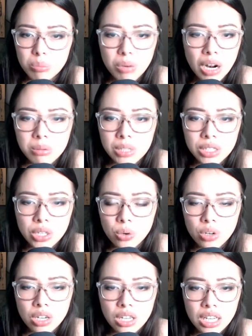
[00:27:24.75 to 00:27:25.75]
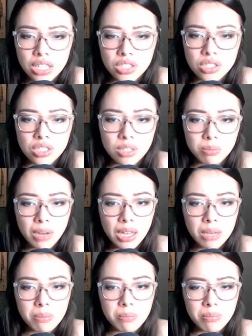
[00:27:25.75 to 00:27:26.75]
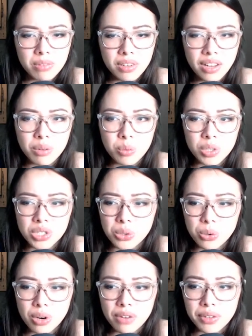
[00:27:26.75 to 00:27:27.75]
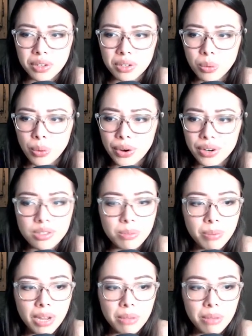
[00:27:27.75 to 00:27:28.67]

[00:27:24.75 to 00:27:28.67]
Probably no connection to the pipe. None whatsoever. Where's the pipe?